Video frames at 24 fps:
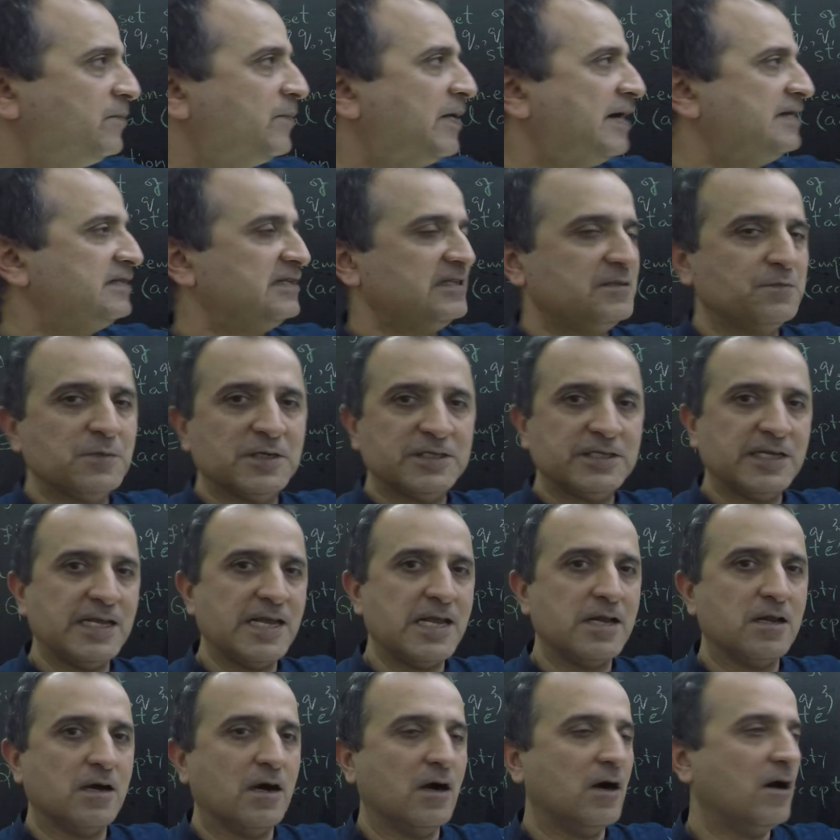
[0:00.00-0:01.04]
by this
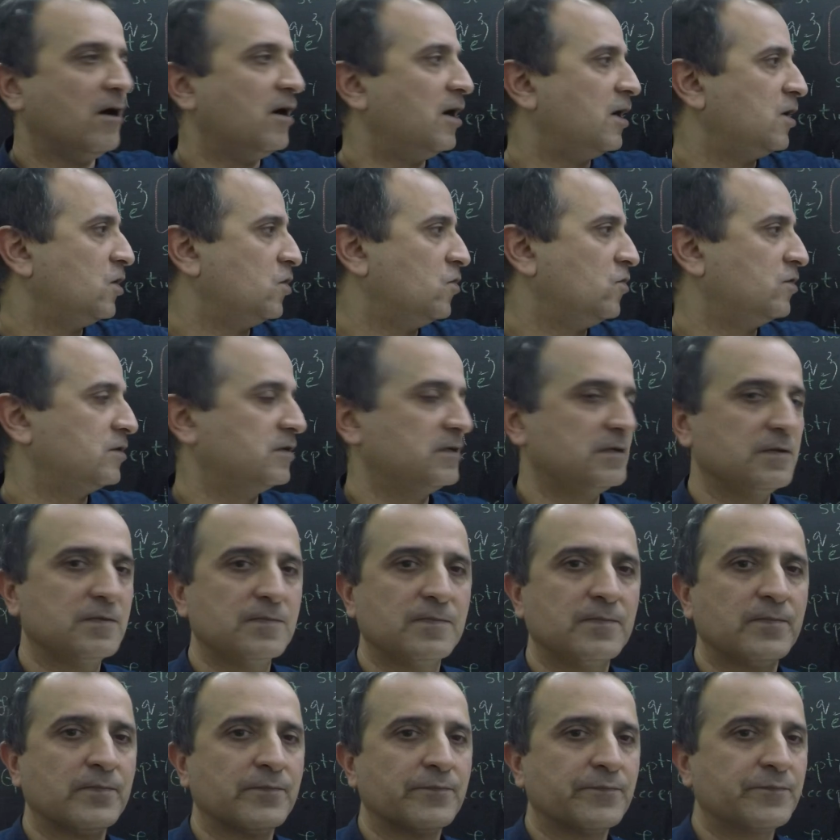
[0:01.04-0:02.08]
machine or not.
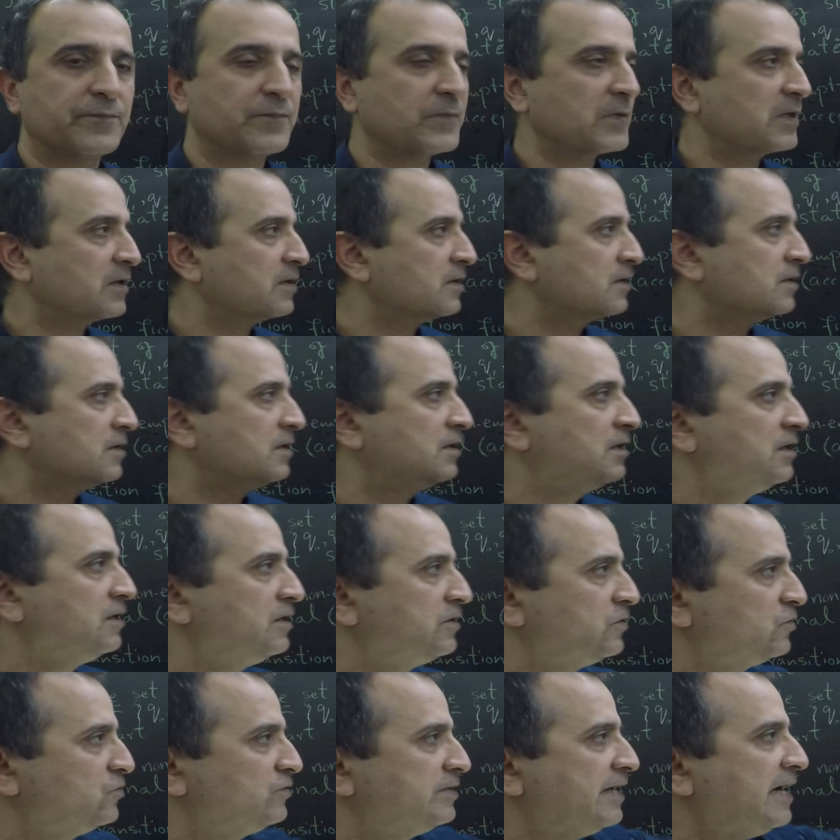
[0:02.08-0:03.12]

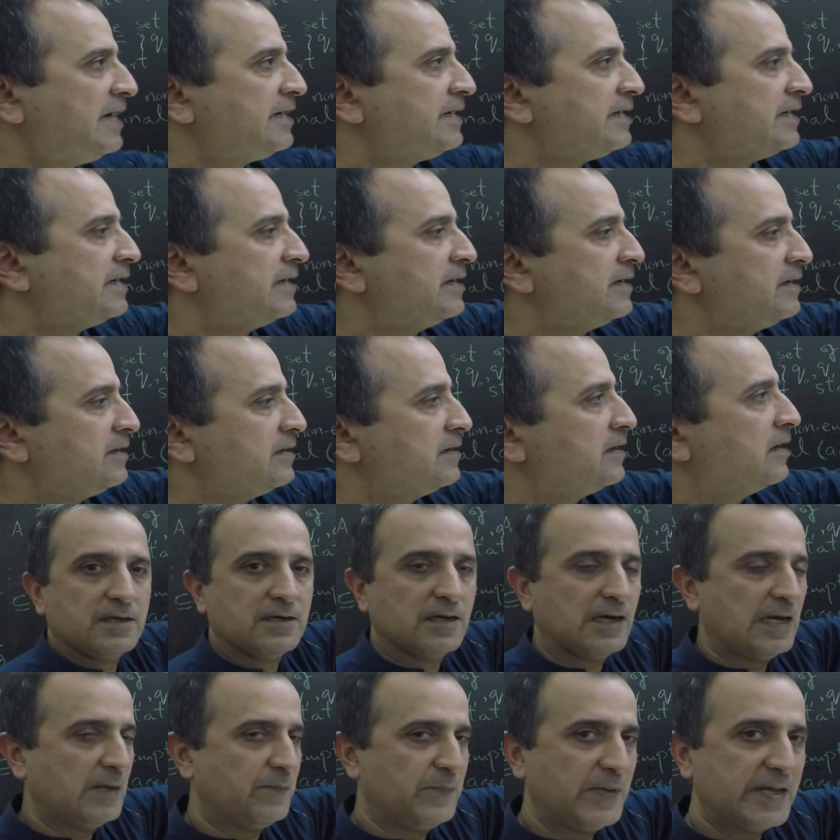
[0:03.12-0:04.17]
To that end,
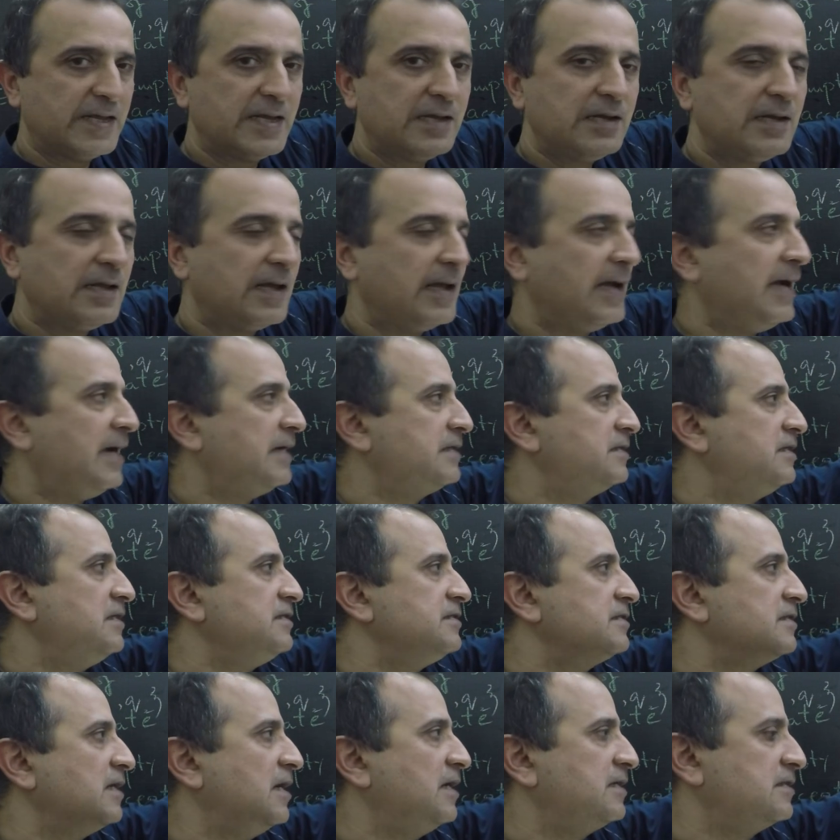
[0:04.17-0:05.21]
I begin at the
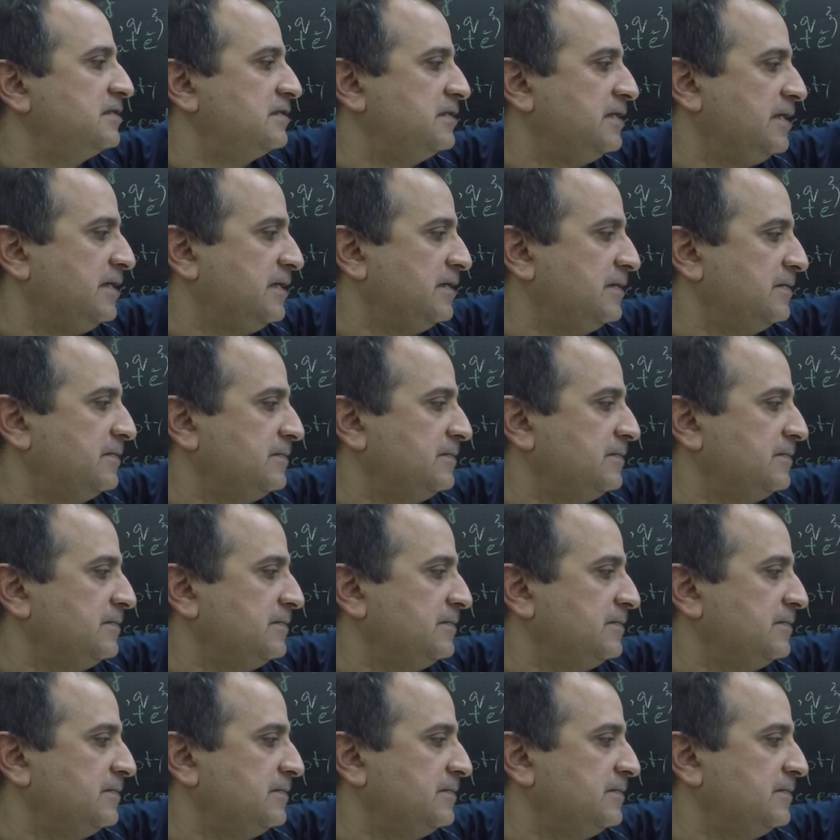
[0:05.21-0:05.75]
start state.